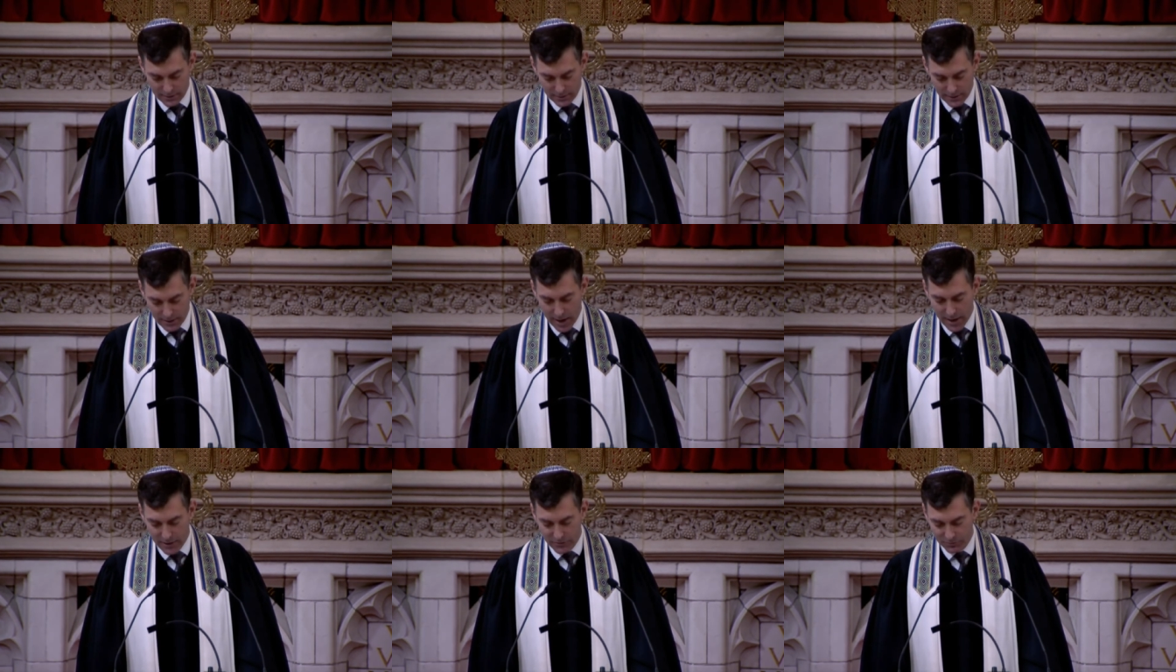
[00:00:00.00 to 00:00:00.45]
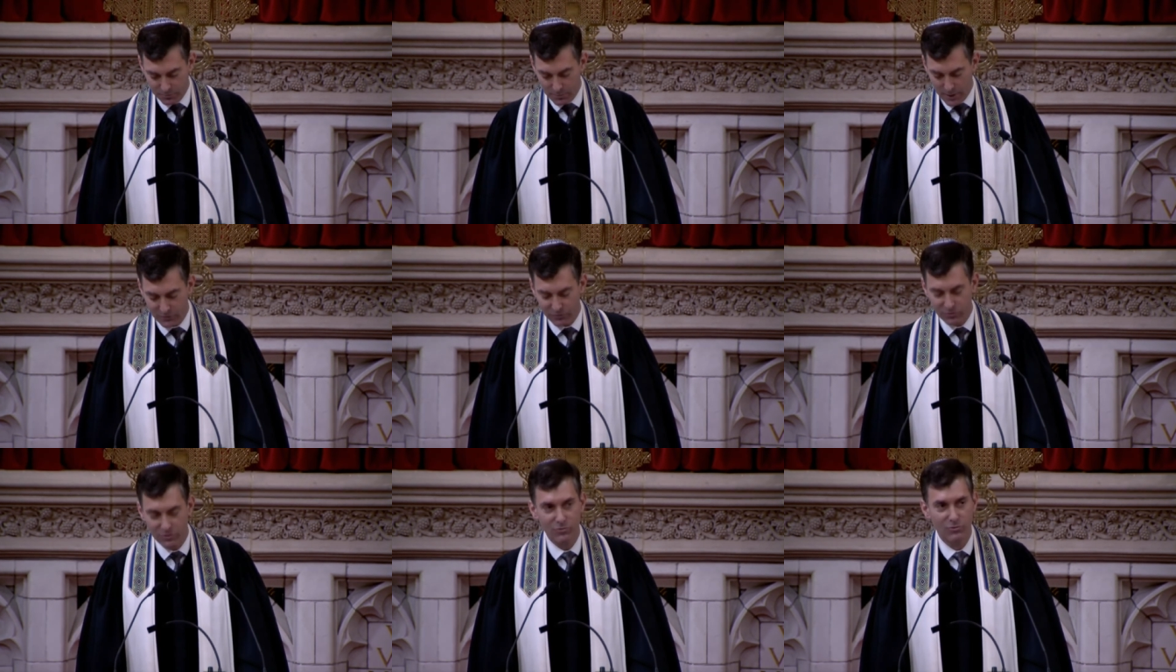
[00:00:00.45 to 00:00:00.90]
God's
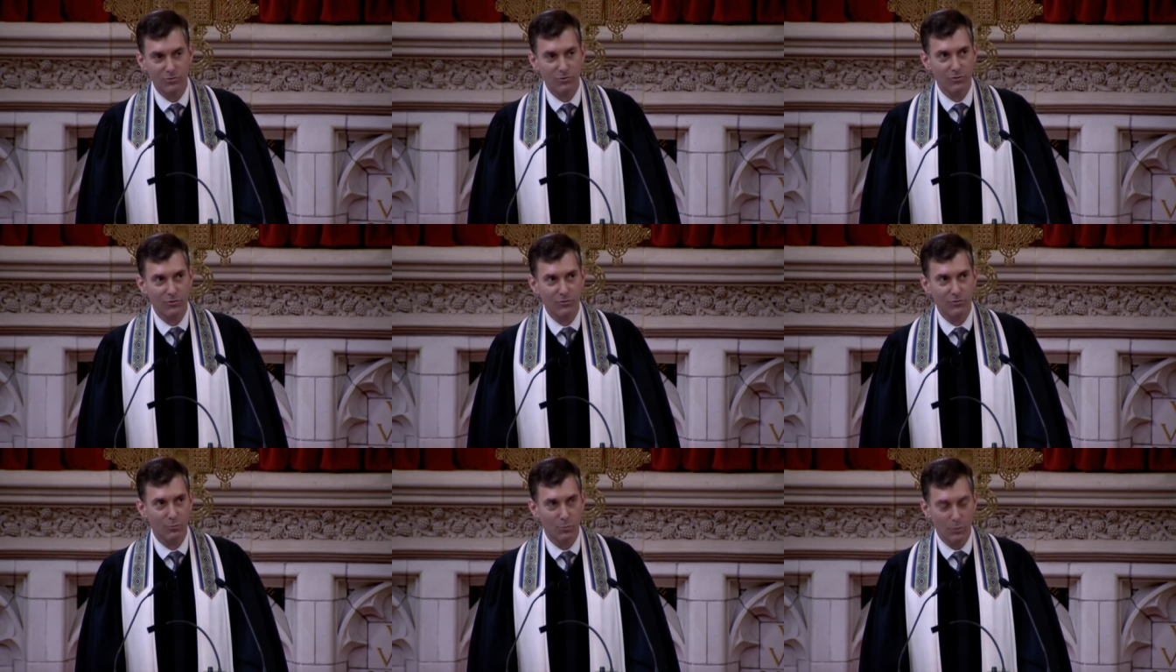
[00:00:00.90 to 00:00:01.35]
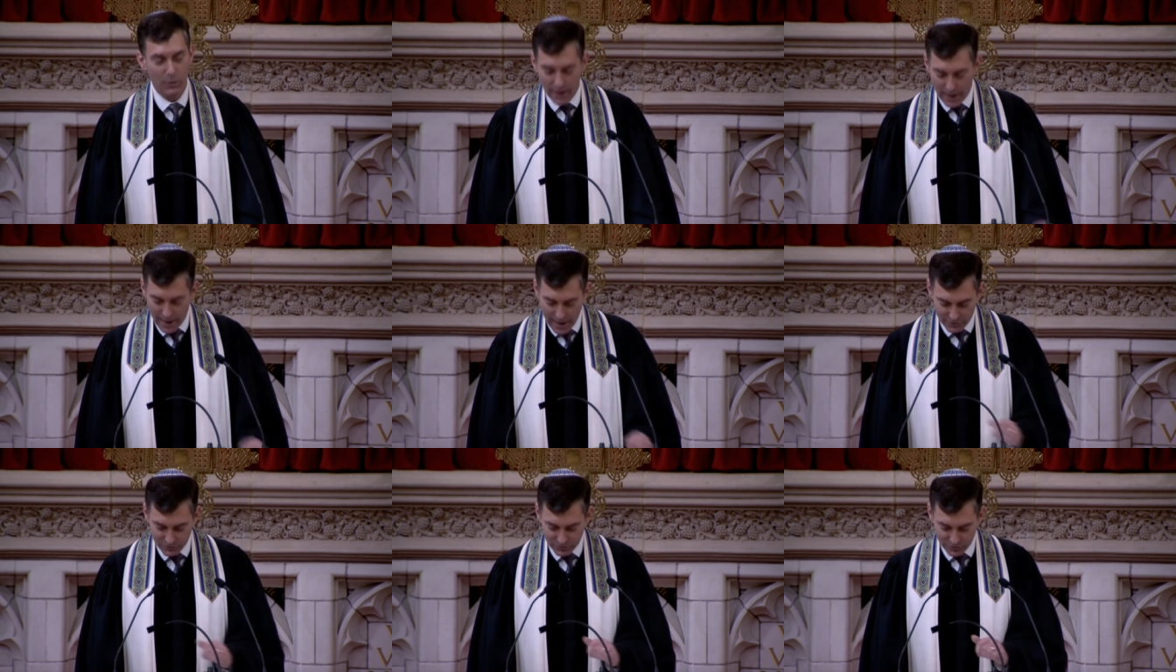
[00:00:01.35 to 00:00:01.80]
messengers will
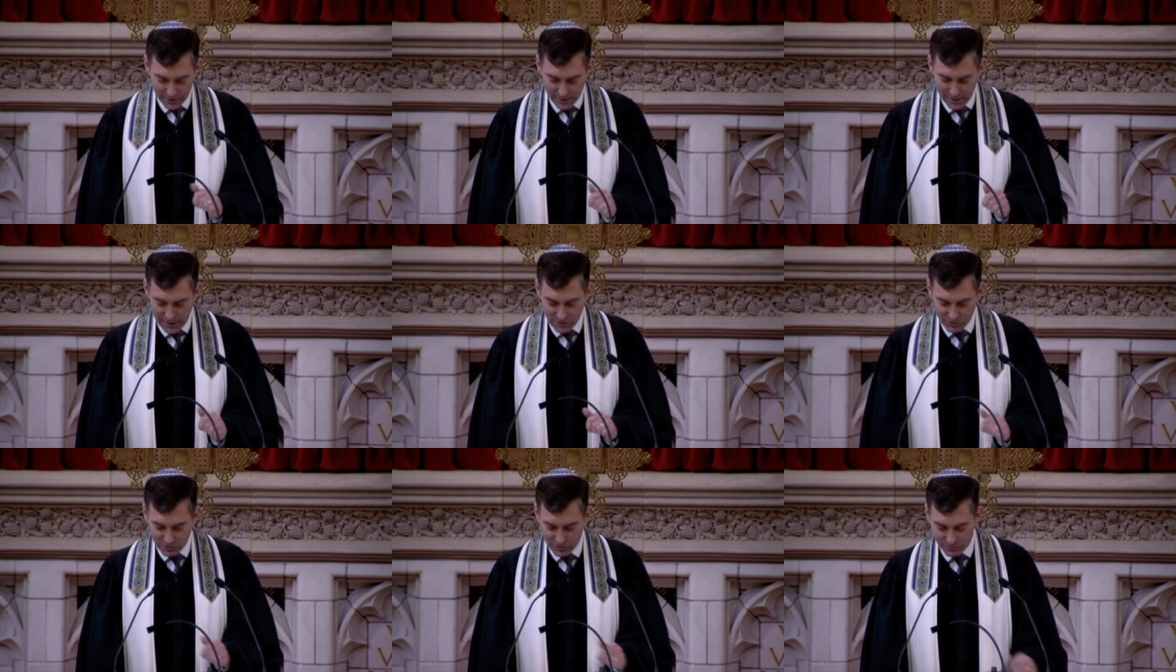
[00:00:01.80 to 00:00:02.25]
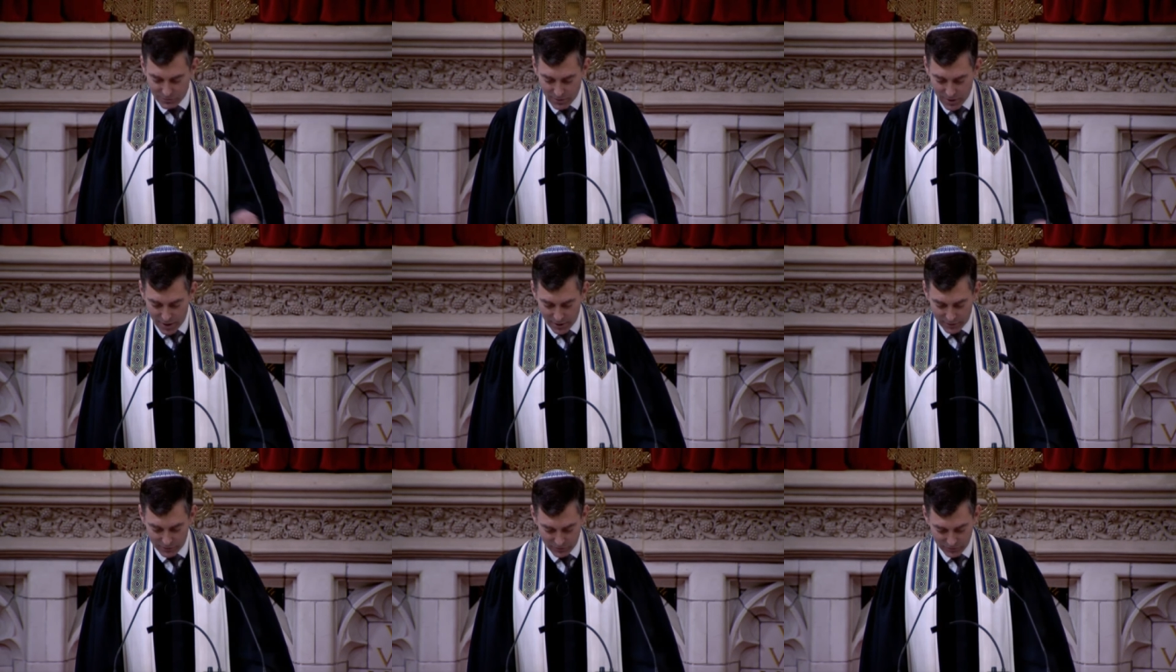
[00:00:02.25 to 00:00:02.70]
ask each of
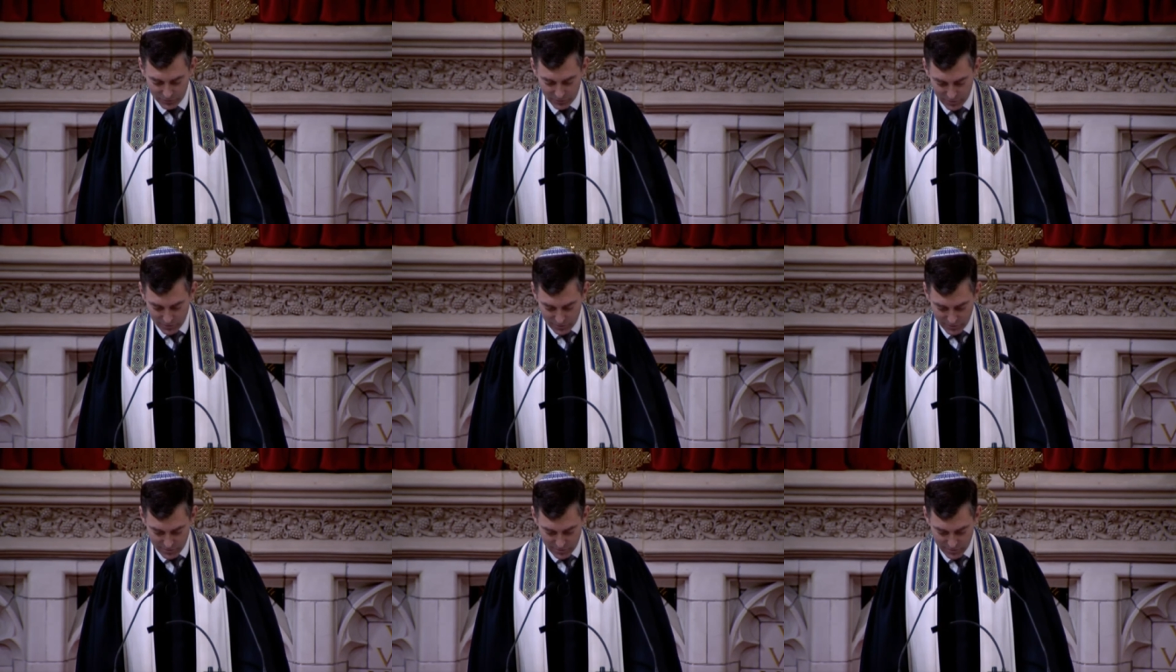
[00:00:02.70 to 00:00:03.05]
us,